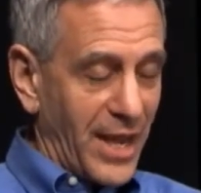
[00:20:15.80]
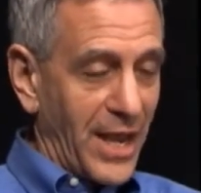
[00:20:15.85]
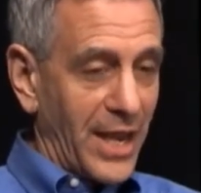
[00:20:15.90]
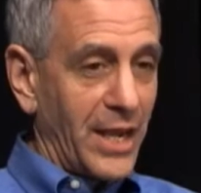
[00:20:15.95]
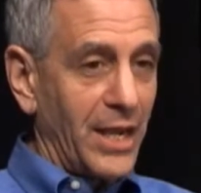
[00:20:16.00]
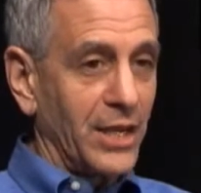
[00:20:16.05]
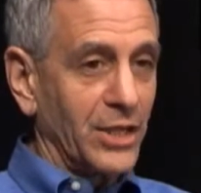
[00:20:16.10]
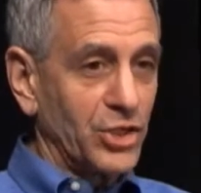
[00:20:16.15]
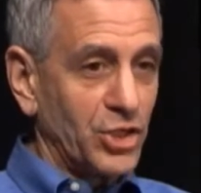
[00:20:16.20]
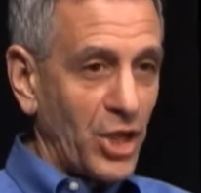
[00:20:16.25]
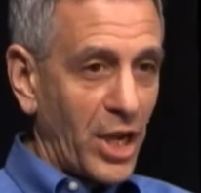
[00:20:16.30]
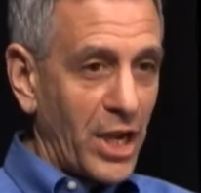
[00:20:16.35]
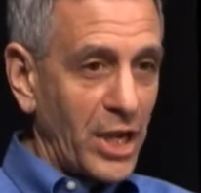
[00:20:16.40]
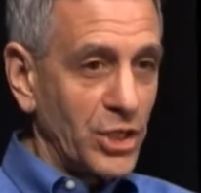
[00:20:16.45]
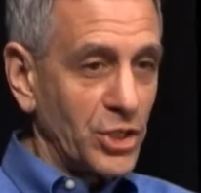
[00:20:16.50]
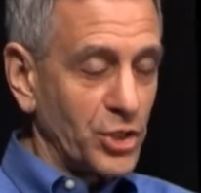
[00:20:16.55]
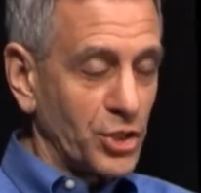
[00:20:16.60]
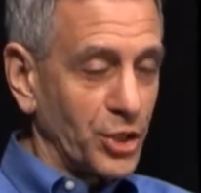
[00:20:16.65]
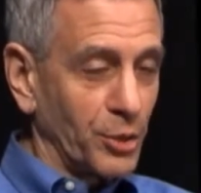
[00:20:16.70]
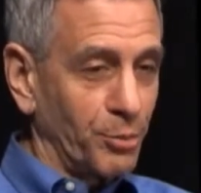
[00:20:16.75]
they
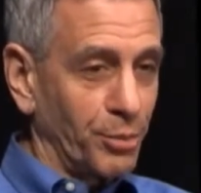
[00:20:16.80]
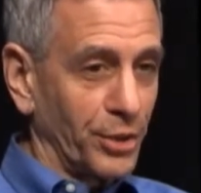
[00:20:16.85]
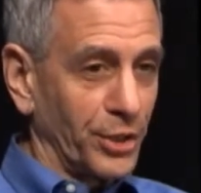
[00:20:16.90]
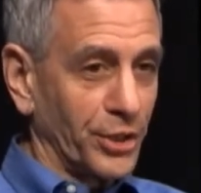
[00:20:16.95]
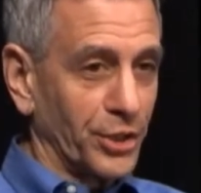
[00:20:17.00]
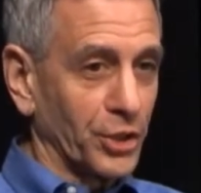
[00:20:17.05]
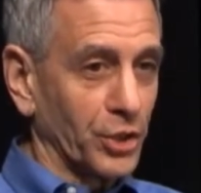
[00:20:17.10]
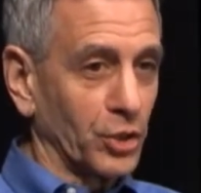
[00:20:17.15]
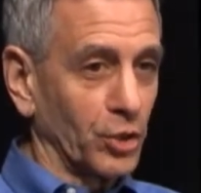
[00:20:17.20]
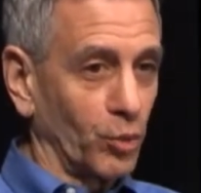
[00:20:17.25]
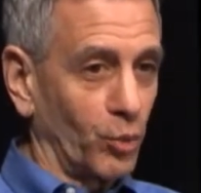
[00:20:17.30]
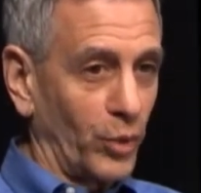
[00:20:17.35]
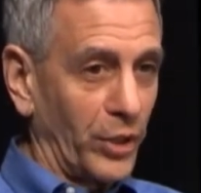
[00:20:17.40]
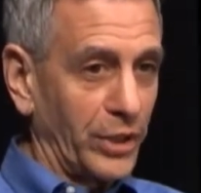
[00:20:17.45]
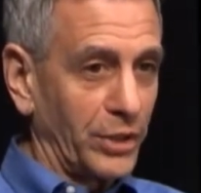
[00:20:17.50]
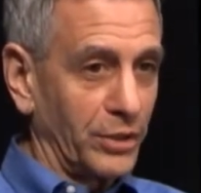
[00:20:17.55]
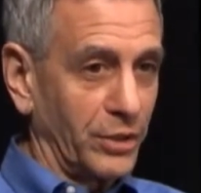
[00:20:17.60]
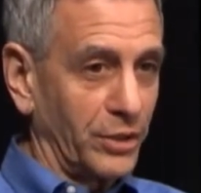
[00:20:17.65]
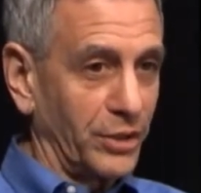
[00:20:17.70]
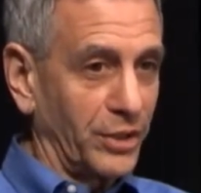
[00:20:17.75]
change the political
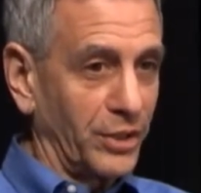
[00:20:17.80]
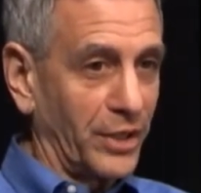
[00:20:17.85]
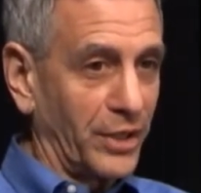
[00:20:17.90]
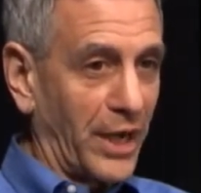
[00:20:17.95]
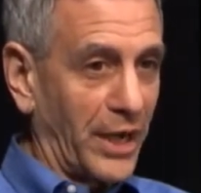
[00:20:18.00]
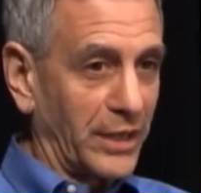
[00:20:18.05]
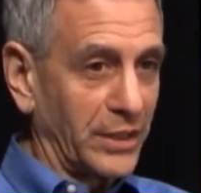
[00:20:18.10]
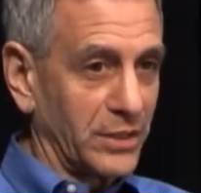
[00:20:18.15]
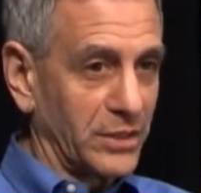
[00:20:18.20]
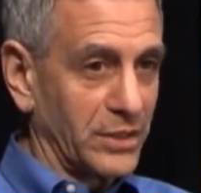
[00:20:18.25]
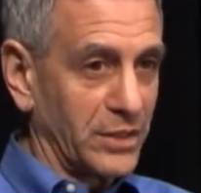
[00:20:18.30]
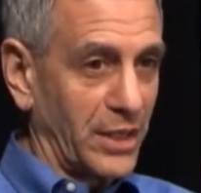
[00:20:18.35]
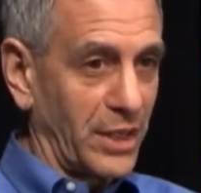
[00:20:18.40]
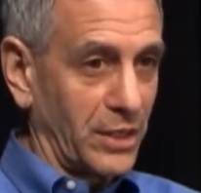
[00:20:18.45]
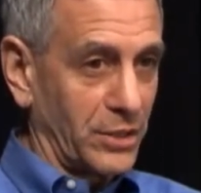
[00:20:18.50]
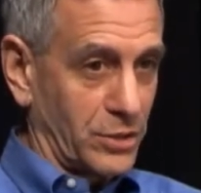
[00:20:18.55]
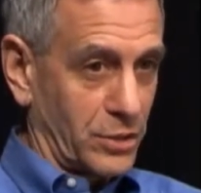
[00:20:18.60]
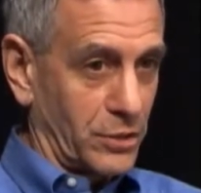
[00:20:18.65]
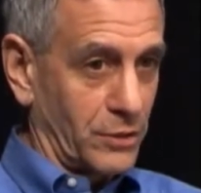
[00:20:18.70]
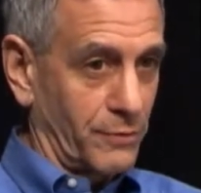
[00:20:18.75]
wind in the United
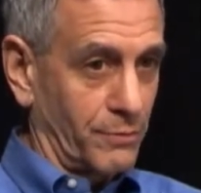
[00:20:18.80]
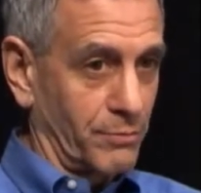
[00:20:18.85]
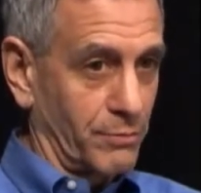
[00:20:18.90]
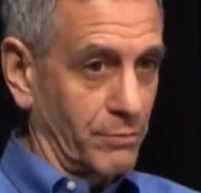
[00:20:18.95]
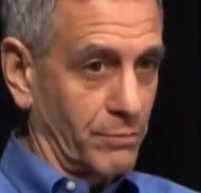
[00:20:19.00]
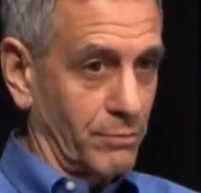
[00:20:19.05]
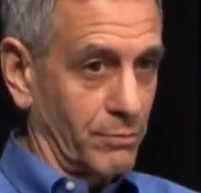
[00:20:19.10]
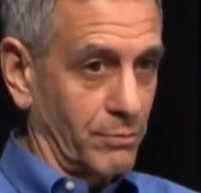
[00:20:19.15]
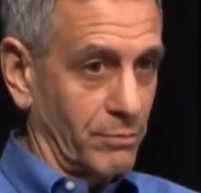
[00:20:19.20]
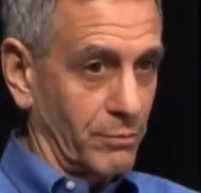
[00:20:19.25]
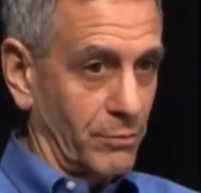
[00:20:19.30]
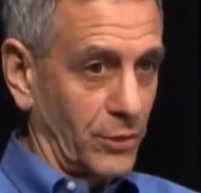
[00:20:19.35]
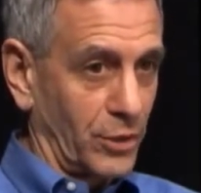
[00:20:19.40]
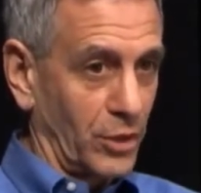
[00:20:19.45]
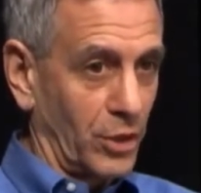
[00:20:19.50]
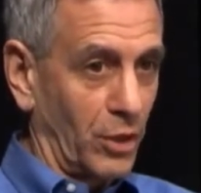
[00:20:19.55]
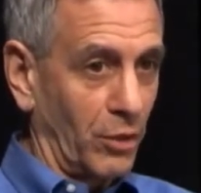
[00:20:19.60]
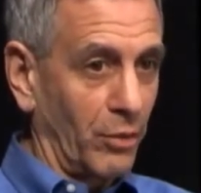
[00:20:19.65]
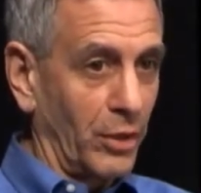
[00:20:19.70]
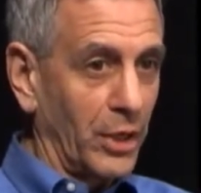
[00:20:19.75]
States. Mm
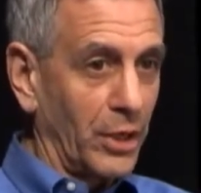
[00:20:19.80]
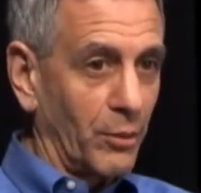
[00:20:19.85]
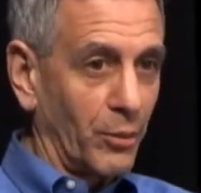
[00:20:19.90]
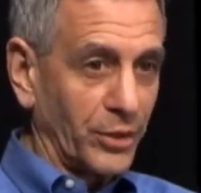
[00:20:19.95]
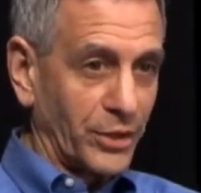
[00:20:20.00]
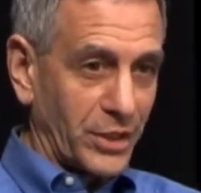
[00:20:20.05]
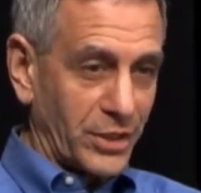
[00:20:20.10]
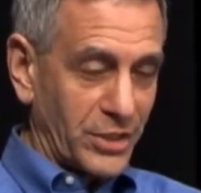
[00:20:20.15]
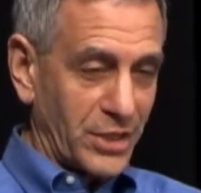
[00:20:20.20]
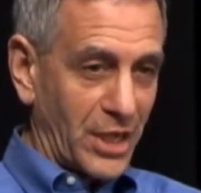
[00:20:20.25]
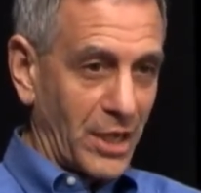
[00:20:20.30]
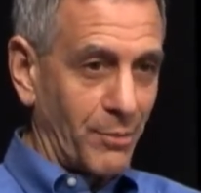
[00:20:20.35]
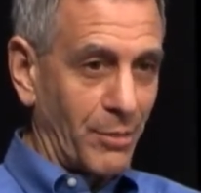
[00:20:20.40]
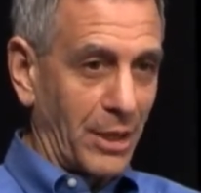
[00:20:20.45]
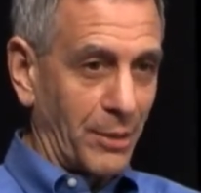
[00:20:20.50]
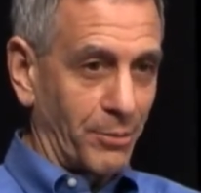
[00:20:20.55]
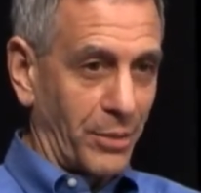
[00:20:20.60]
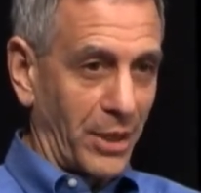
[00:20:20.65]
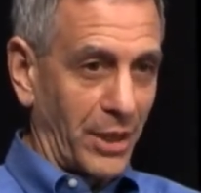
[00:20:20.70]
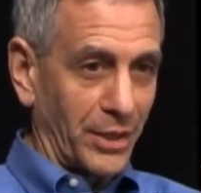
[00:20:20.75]
-hmm. You know what they say
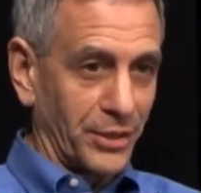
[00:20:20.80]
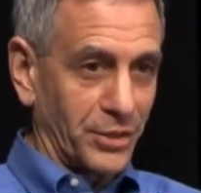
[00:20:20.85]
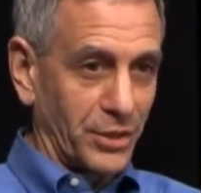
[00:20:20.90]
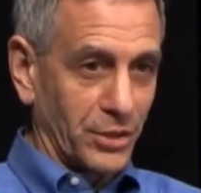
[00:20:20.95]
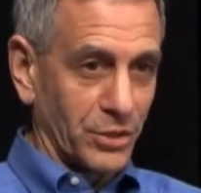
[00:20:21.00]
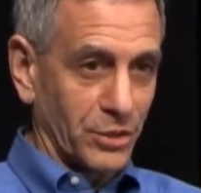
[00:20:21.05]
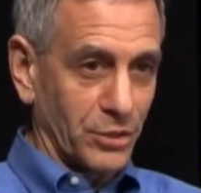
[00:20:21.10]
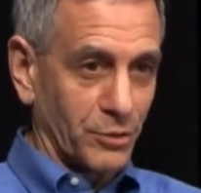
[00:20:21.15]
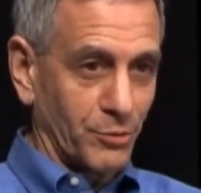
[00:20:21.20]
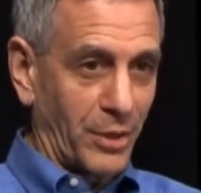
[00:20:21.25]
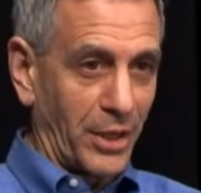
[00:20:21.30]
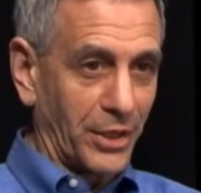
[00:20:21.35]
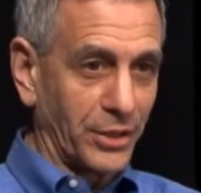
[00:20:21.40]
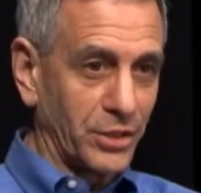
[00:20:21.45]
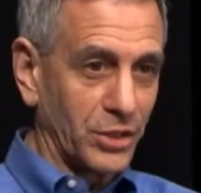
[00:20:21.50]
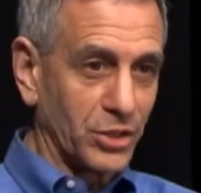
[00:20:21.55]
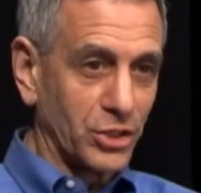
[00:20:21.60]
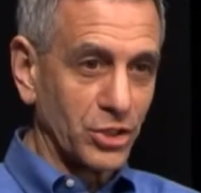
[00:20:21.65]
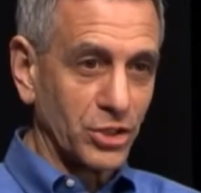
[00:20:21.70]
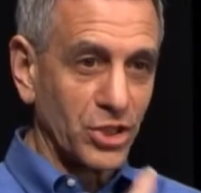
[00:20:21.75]
about politicians.
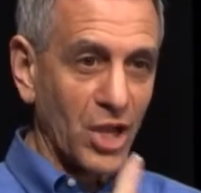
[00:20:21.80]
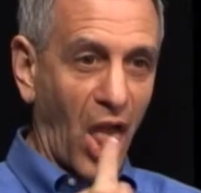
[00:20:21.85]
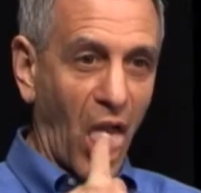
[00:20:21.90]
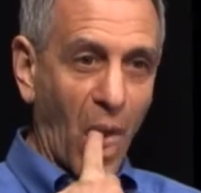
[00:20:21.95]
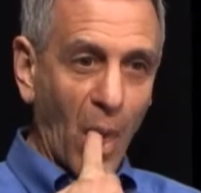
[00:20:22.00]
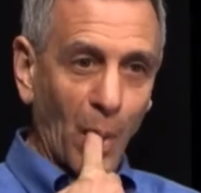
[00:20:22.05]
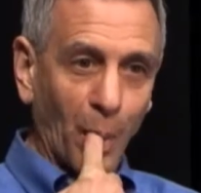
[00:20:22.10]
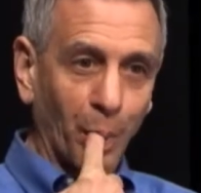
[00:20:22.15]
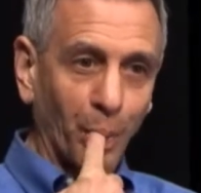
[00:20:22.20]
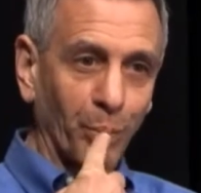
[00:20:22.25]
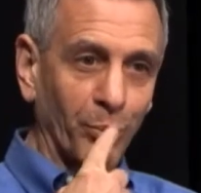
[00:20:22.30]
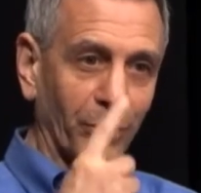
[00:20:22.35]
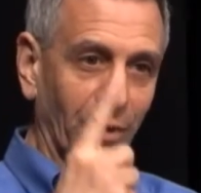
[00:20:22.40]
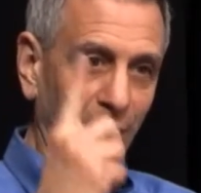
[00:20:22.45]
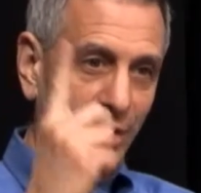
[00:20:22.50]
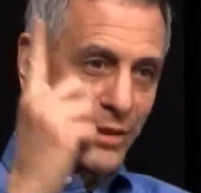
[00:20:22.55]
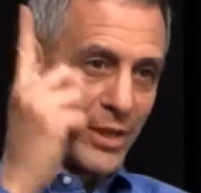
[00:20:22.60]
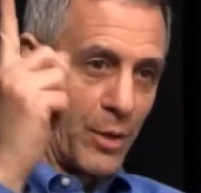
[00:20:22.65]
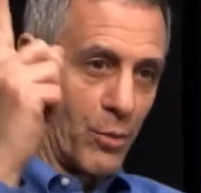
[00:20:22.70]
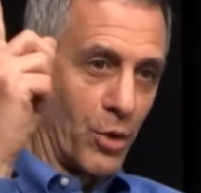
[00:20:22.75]
Politicians,
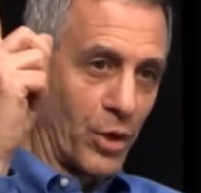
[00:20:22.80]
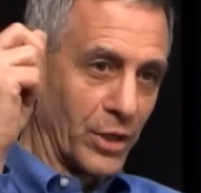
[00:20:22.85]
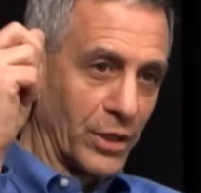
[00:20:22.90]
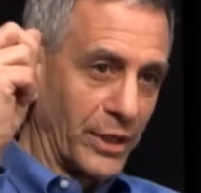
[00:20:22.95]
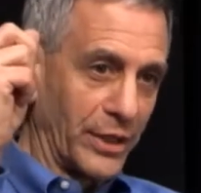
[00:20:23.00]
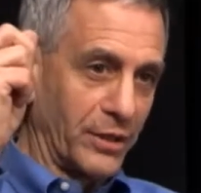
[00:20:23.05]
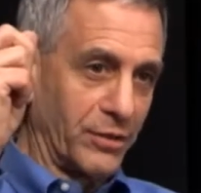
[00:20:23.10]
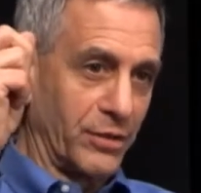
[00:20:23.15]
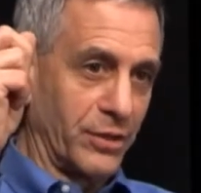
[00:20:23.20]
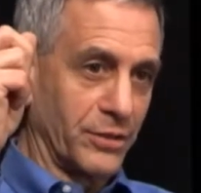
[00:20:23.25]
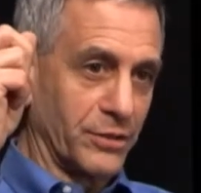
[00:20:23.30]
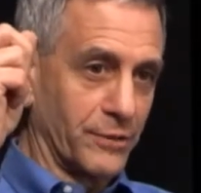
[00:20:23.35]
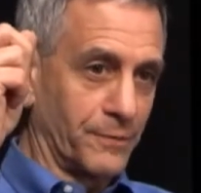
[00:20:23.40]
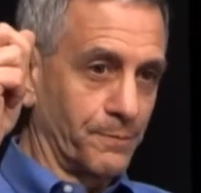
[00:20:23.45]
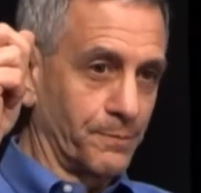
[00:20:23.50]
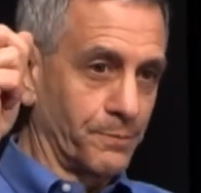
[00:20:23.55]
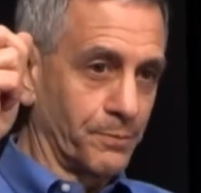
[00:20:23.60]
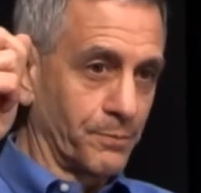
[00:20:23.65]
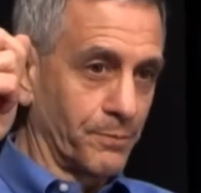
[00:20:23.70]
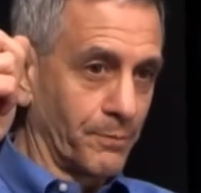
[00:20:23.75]
they work like
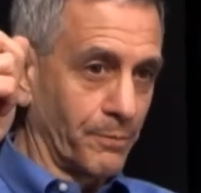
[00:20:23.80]
this.